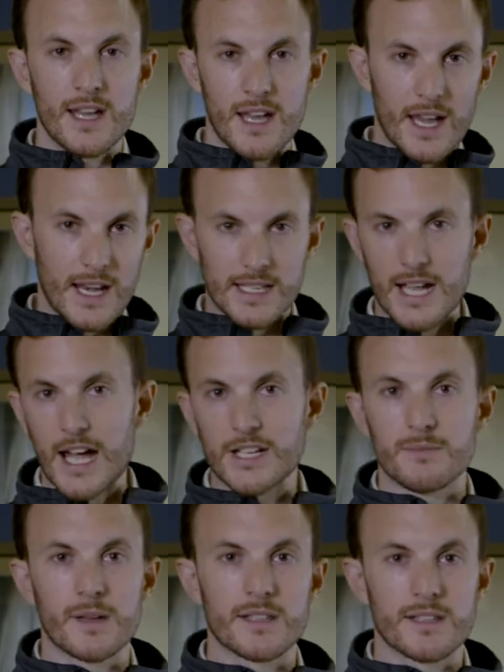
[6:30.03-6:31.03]
and
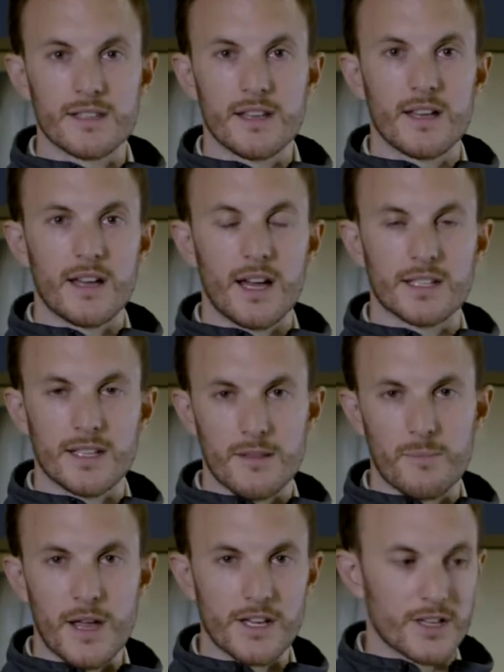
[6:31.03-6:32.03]
attachments to the
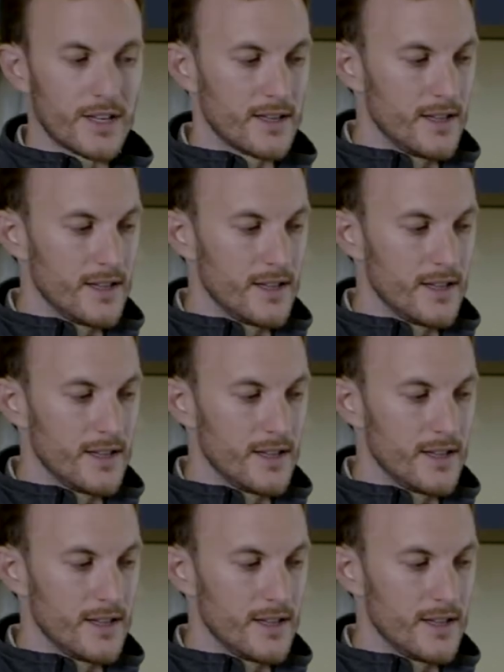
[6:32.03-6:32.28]
patient.